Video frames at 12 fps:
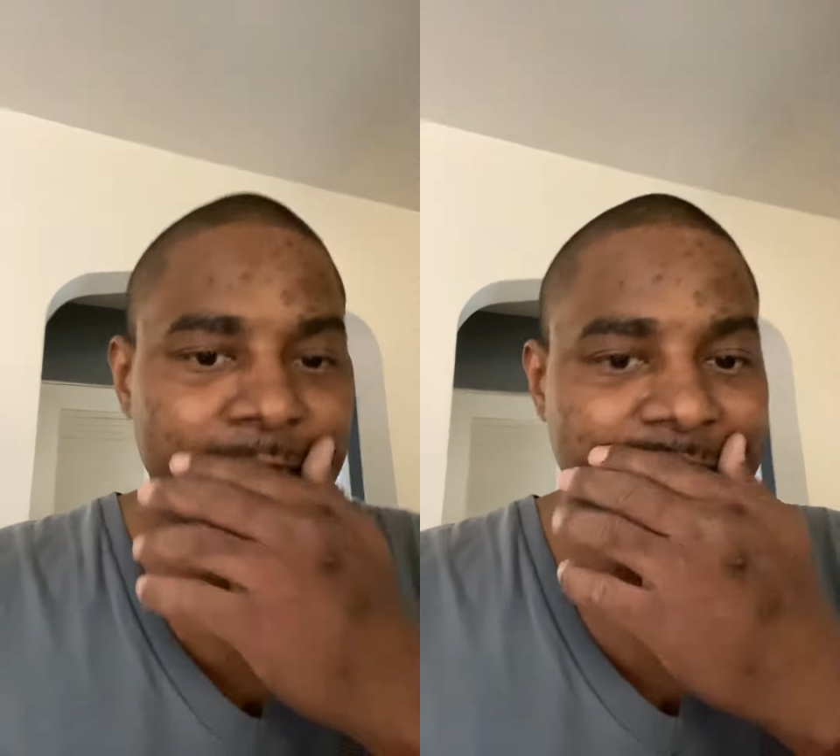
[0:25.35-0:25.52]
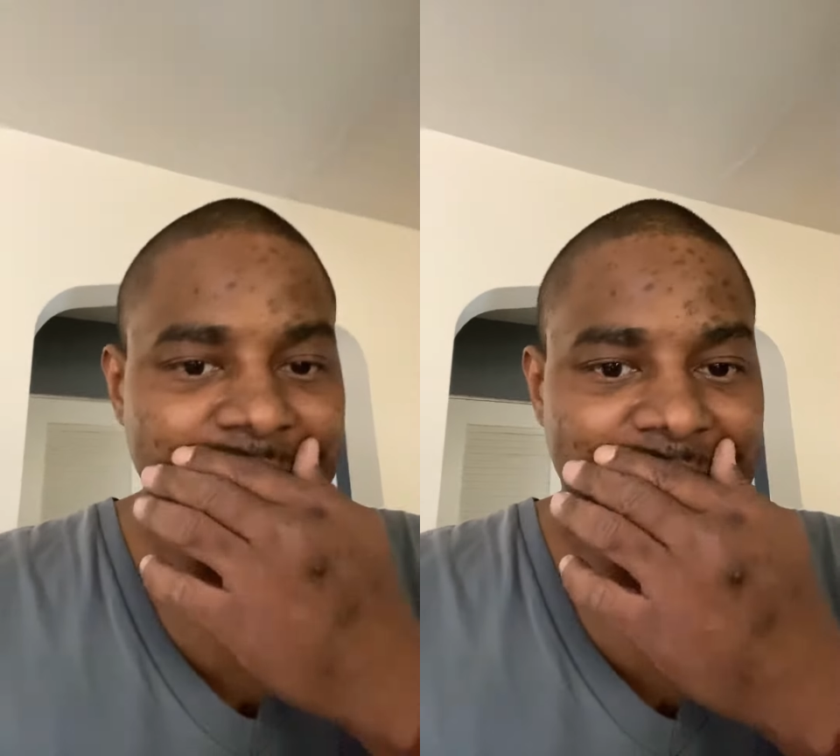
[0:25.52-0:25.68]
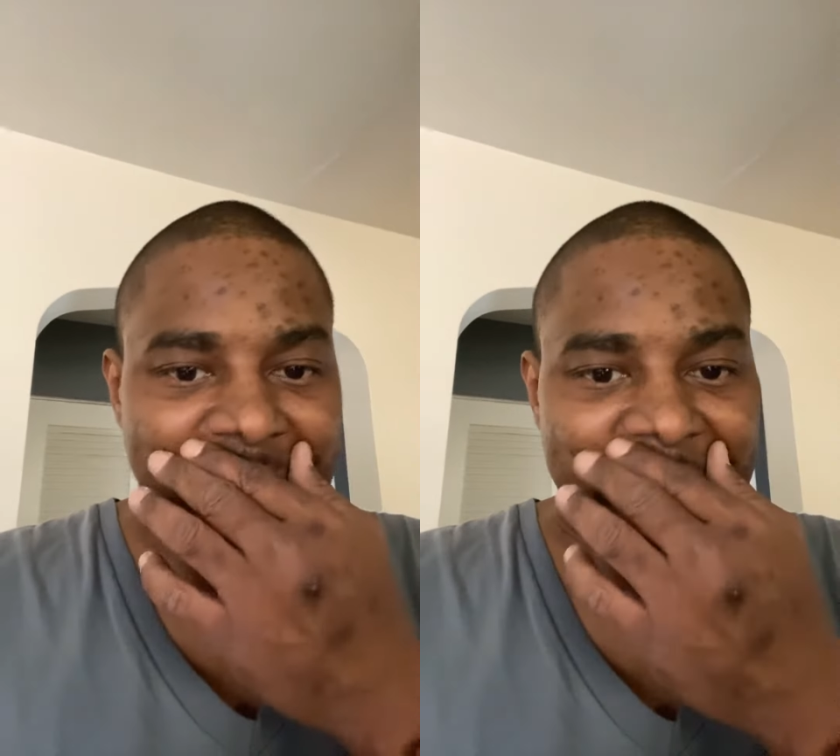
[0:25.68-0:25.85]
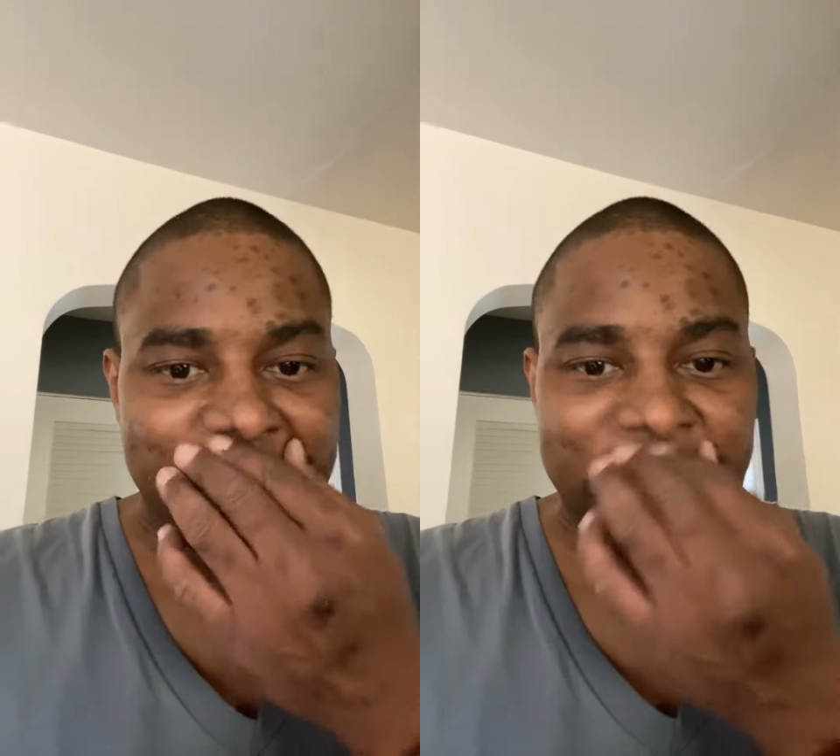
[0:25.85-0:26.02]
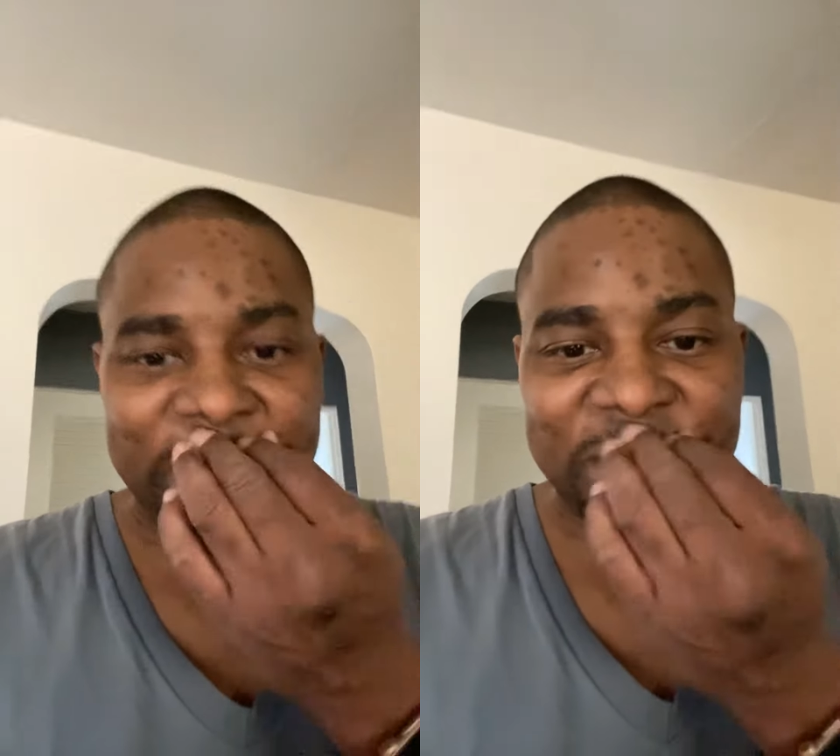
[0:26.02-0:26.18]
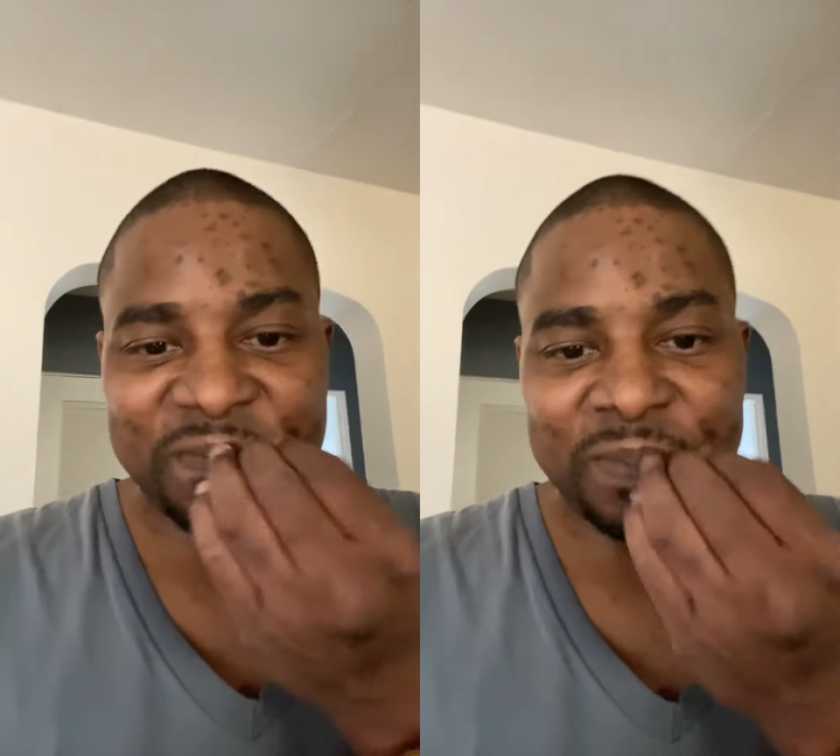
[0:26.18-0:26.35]
It's like
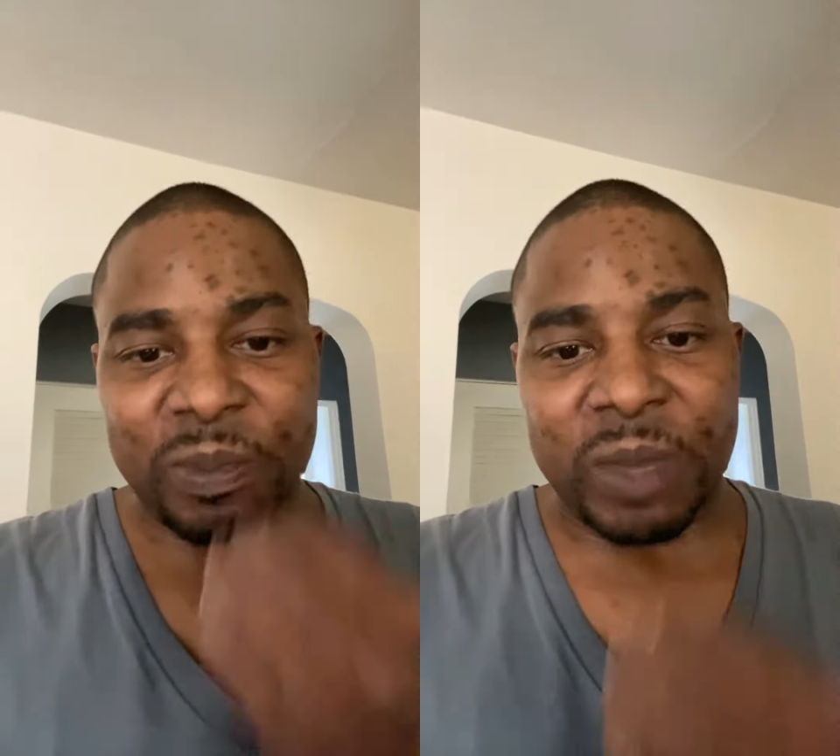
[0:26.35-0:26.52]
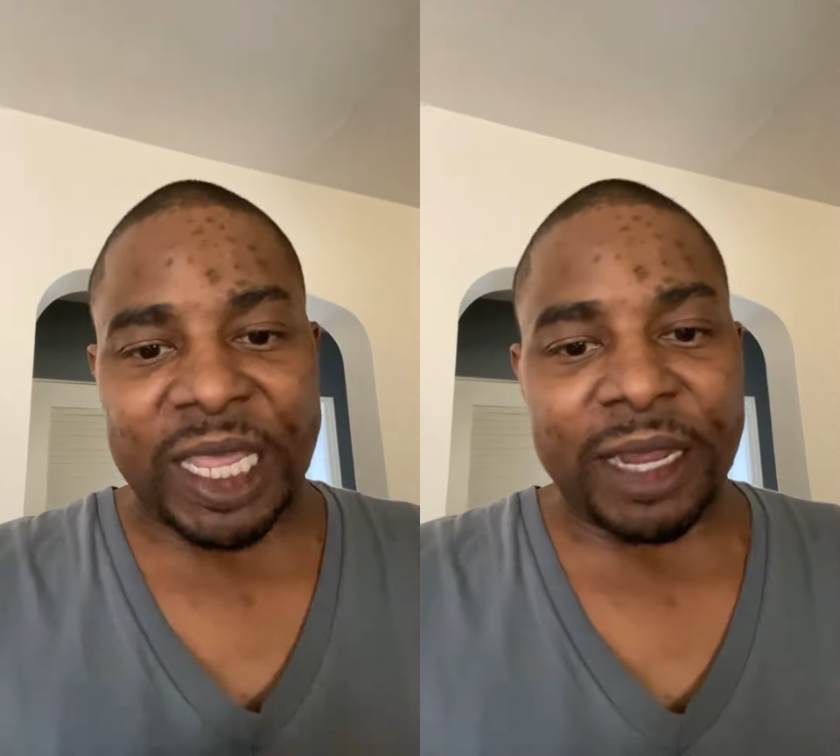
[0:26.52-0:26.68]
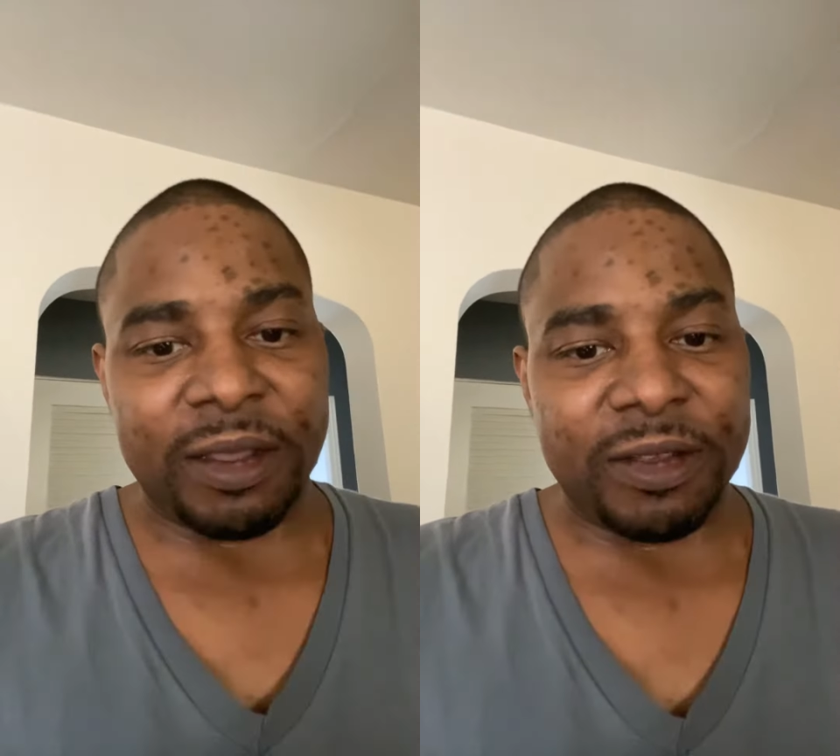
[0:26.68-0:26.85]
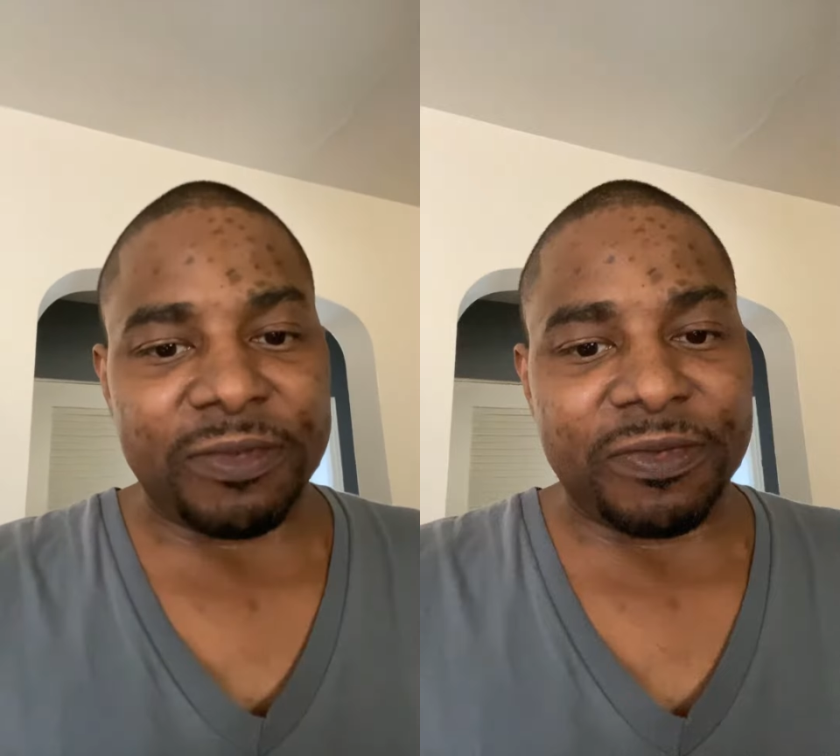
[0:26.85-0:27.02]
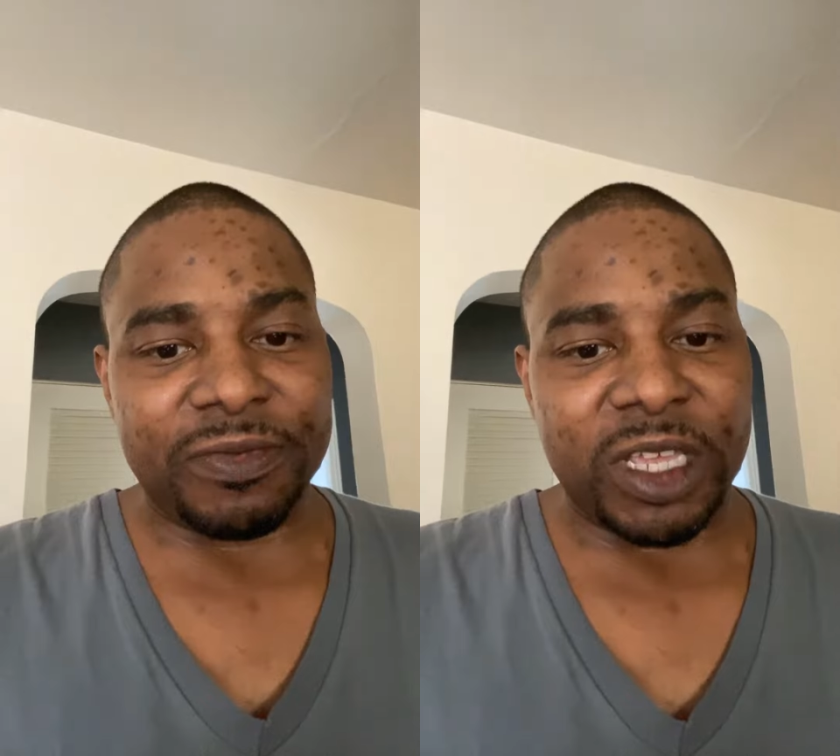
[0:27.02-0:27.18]
made of